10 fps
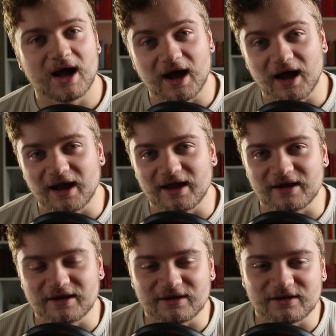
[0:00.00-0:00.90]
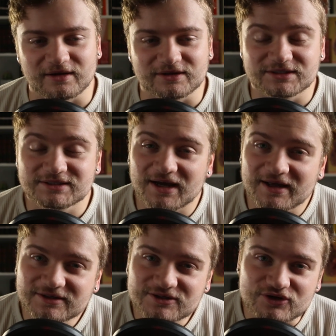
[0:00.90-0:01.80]
I
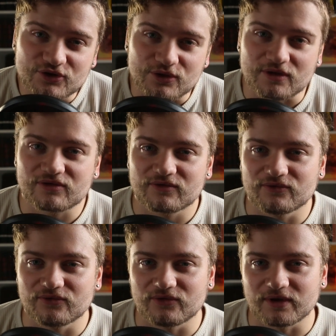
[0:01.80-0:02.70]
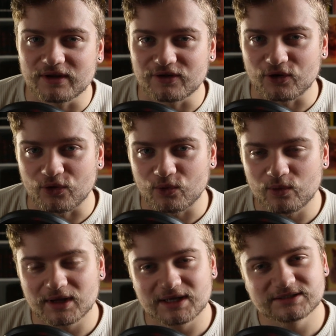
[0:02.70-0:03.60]
decided to do this
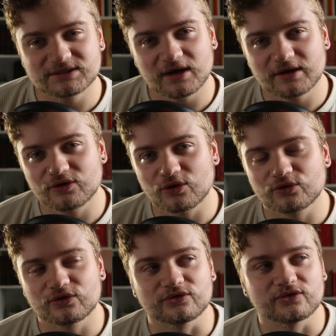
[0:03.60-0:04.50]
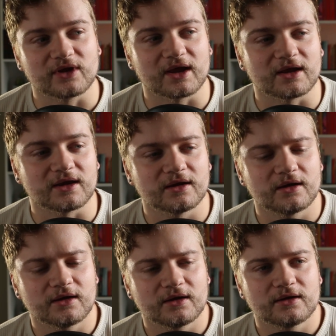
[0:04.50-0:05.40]
video as I noticed a
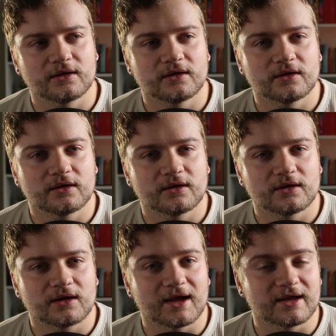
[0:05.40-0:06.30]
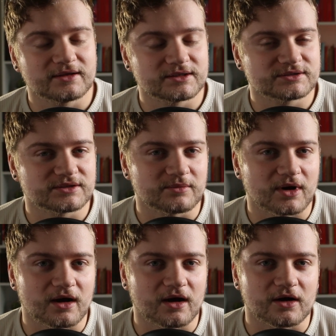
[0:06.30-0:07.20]

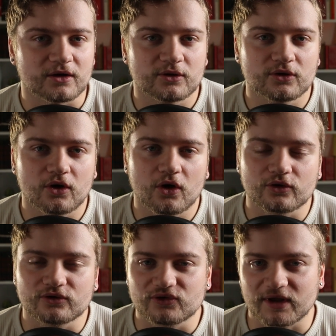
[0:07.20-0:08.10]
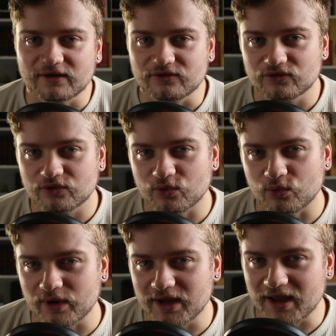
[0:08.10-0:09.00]
ASMR content
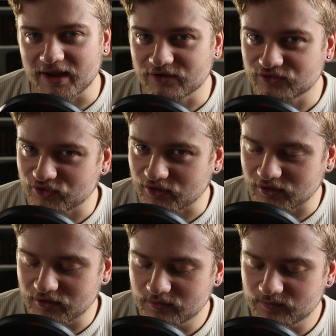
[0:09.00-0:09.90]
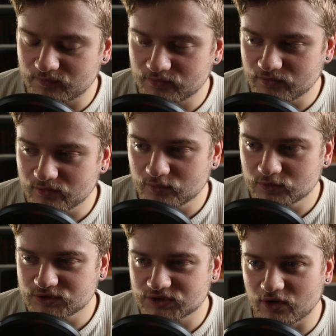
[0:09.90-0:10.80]
creator
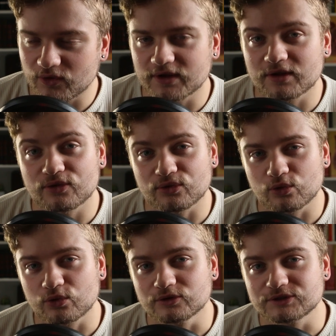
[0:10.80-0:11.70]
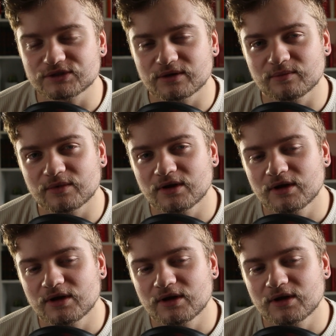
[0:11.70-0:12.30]
was going through some